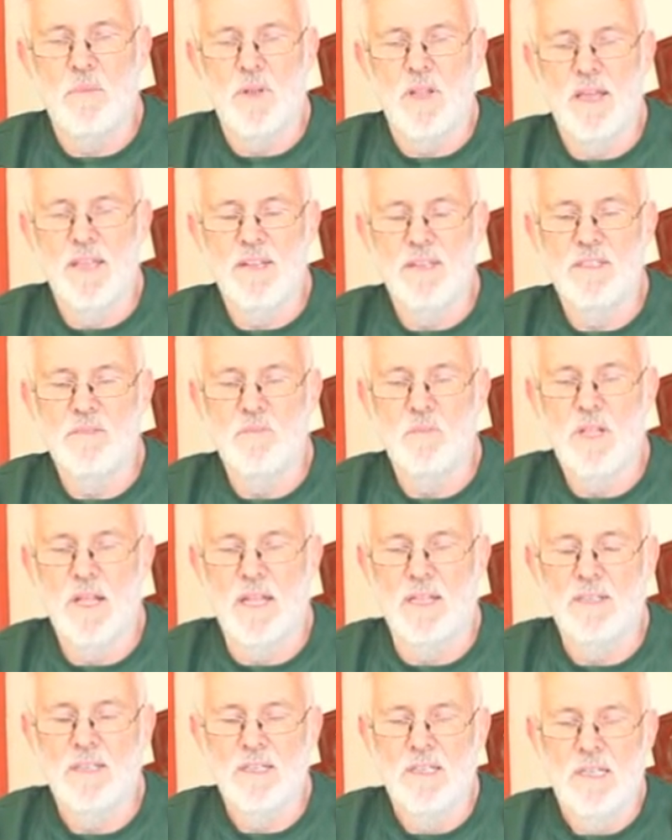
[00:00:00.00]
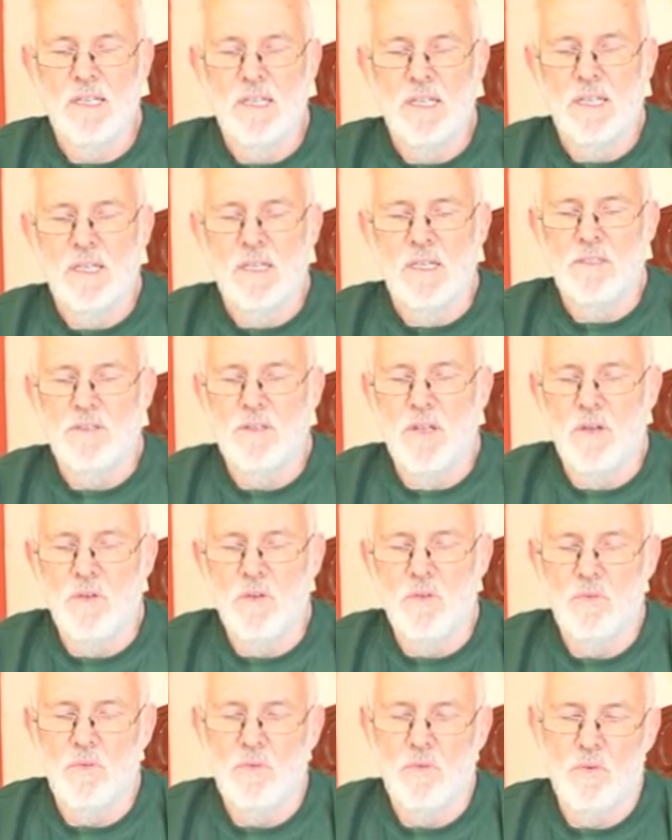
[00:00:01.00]
blade is blunt.
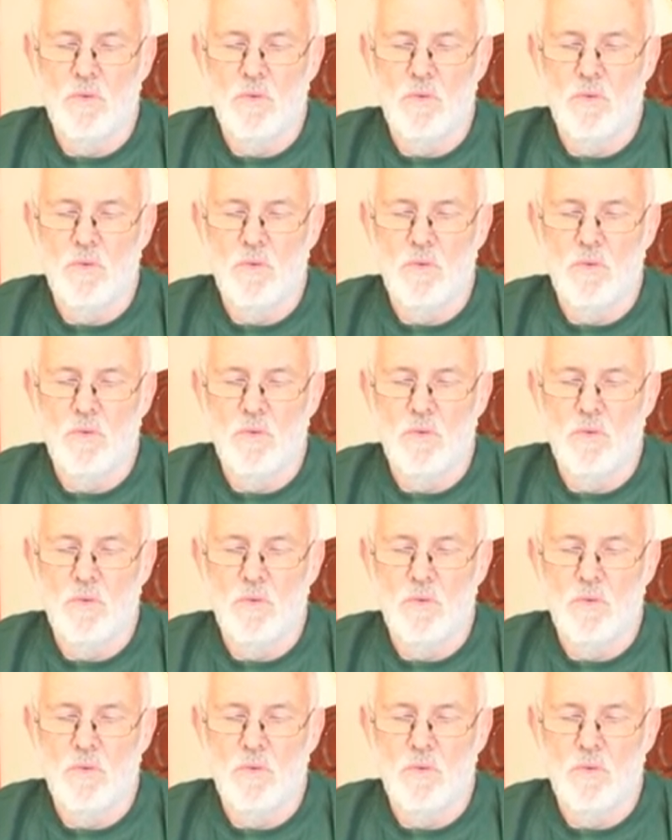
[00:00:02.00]
So